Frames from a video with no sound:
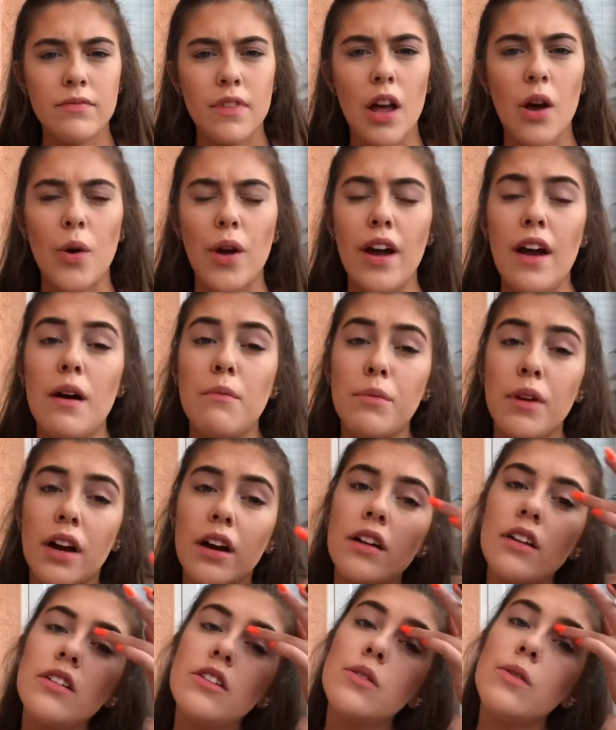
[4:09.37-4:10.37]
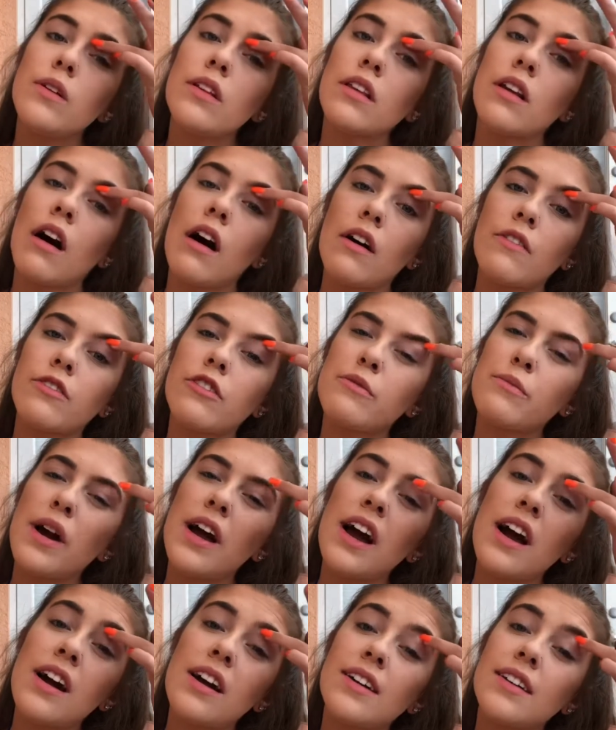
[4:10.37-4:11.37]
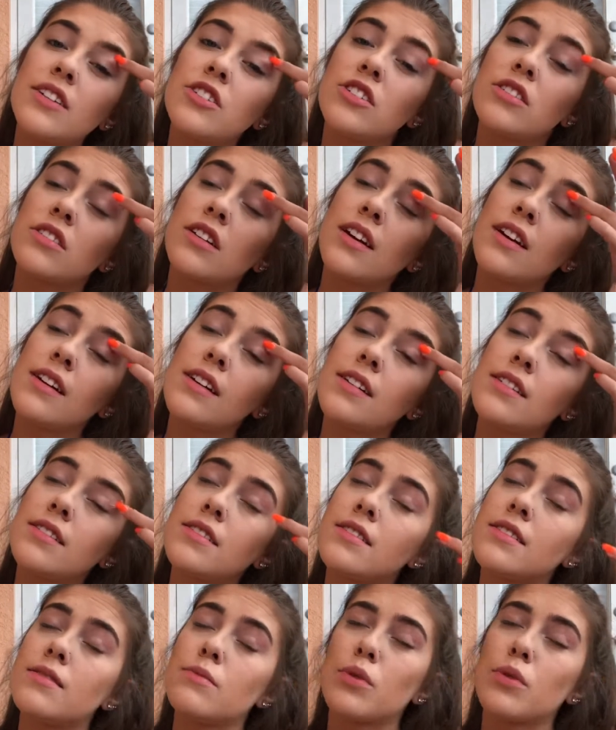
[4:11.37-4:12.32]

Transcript: Okay, I'm not gonna do a lot for my eyes just because